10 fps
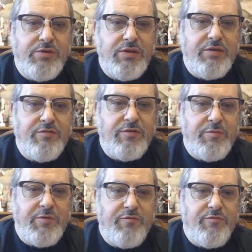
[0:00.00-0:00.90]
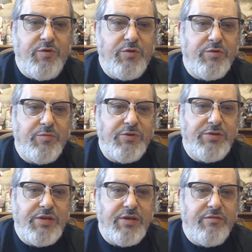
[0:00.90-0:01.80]
give them an invulnerable
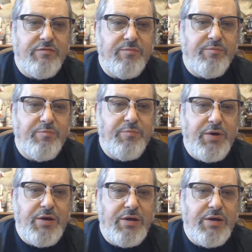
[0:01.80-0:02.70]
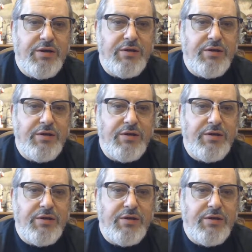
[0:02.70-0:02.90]
save, but